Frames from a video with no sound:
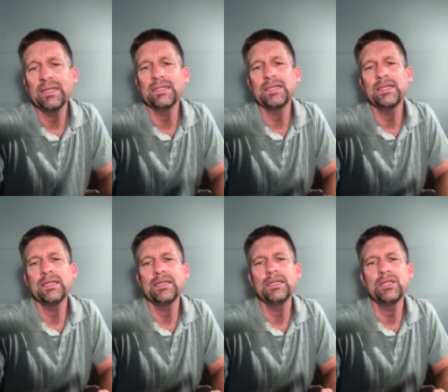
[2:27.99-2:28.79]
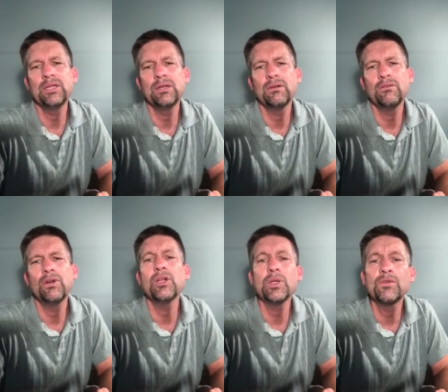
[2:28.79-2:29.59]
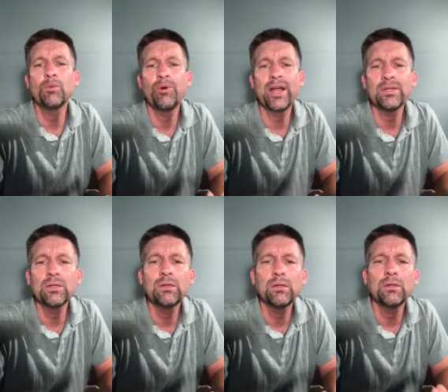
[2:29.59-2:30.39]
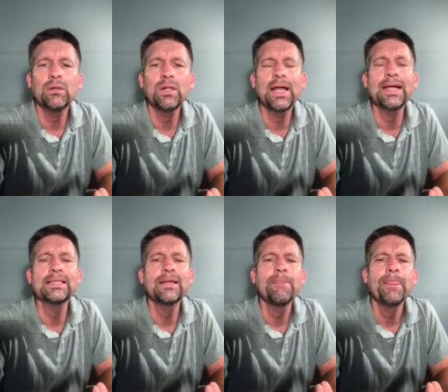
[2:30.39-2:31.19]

It's a, it's such a very useful practical class.